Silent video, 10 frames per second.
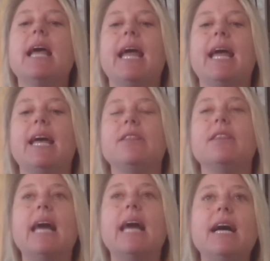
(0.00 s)

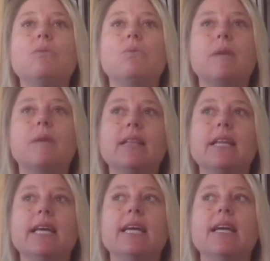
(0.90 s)
And that
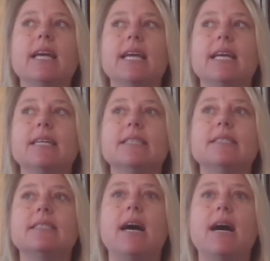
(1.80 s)
really
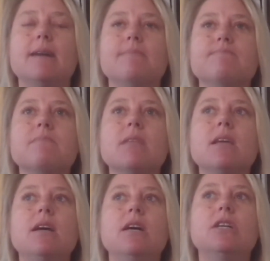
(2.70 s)
is
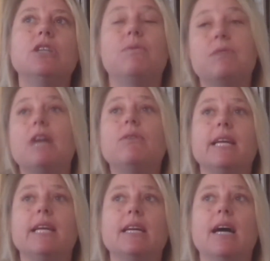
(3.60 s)
not
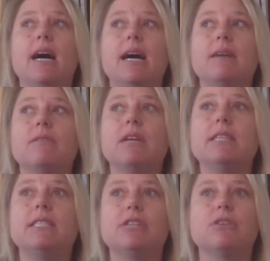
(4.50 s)
only
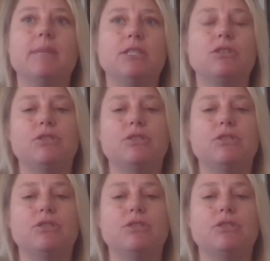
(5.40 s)
detrimental